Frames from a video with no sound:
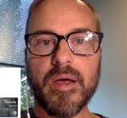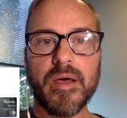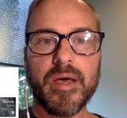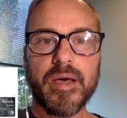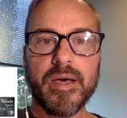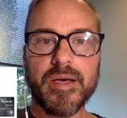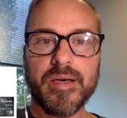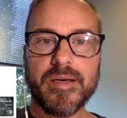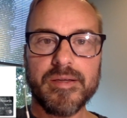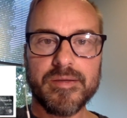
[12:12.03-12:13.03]

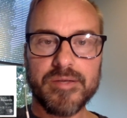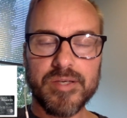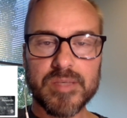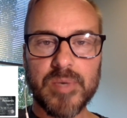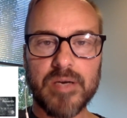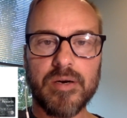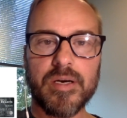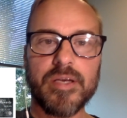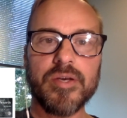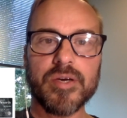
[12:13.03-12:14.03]
and you spend on
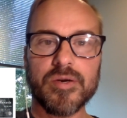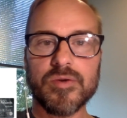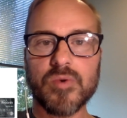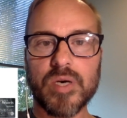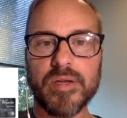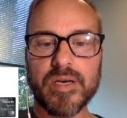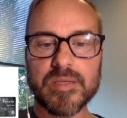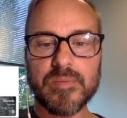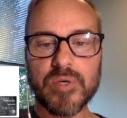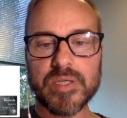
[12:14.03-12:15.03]
it, you can earn
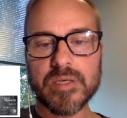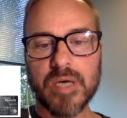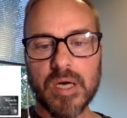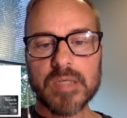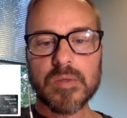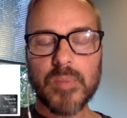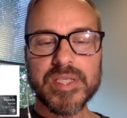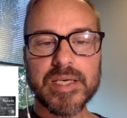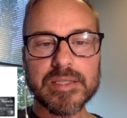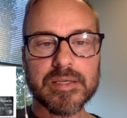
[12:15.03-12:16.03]
20,000 points. So
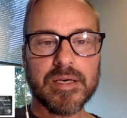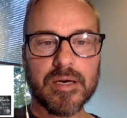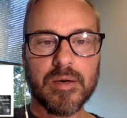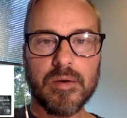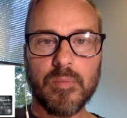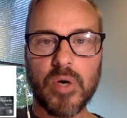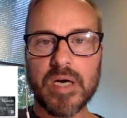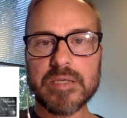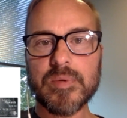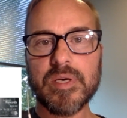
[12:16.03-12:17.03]
potential here,
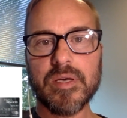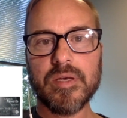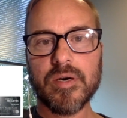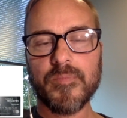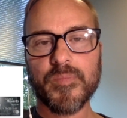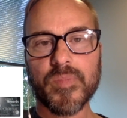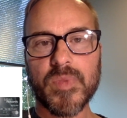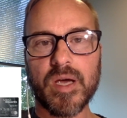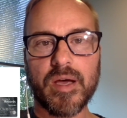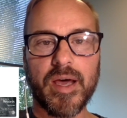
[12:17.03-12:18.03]
possibly.
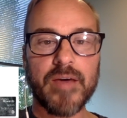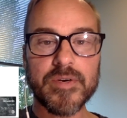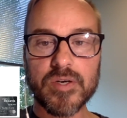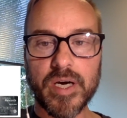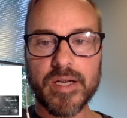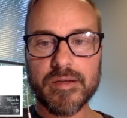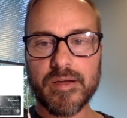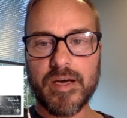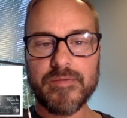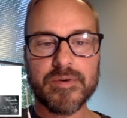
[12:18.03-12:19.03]
I haven't tried it.
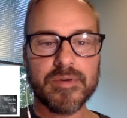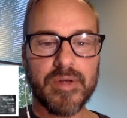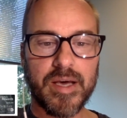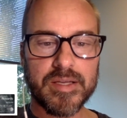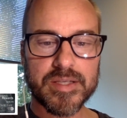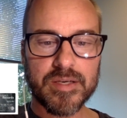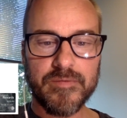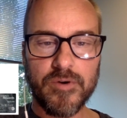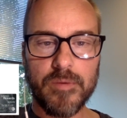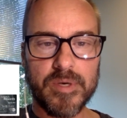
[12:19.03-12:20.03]
I haven't had this
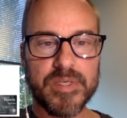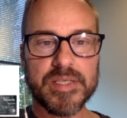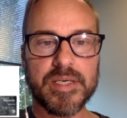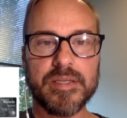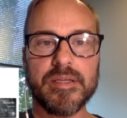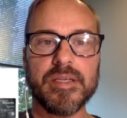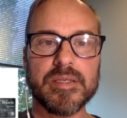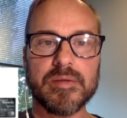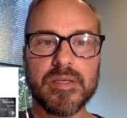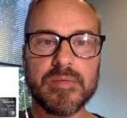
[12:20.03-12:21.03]
confirmed. I'm just saying that
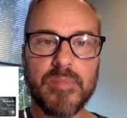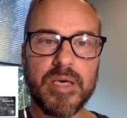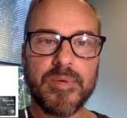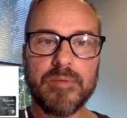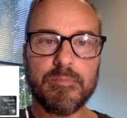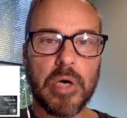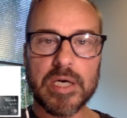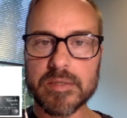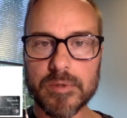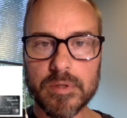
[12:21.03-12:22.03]
this may be
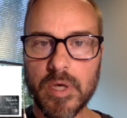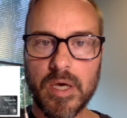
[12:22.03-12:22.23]
possible.